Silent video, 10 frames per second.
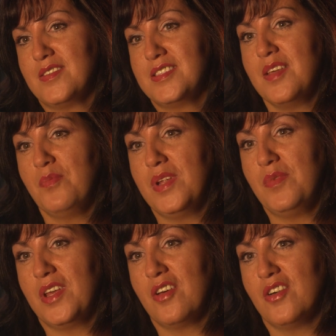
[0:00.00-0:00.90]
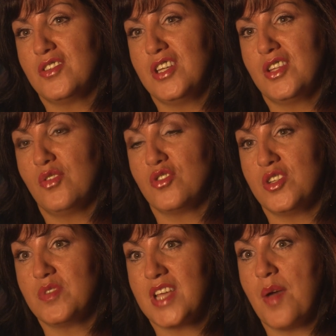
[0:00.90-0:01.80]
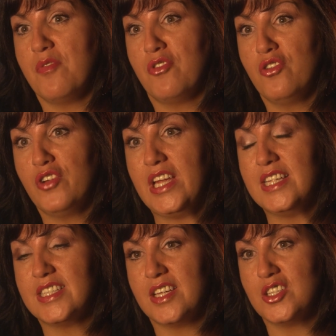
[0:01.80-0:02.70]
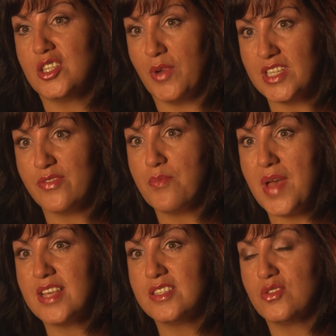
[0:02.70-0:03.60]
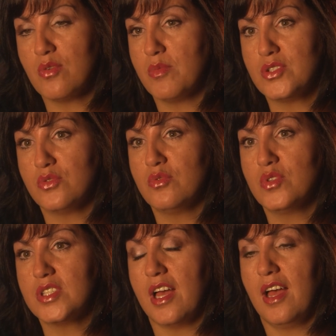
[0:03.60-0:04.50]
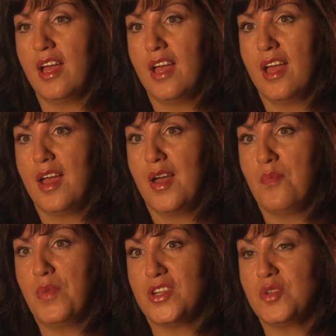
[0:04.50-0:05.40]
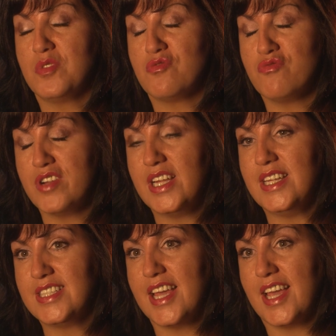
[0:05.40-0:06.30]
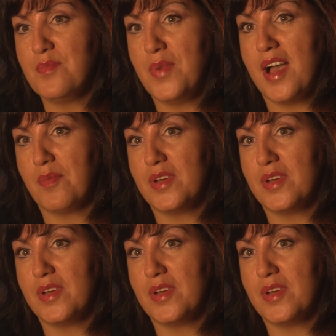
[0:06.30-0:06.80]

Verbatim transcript: simply because she thought she was coming for a reading, she might have a message from her daughter, but she was really taken back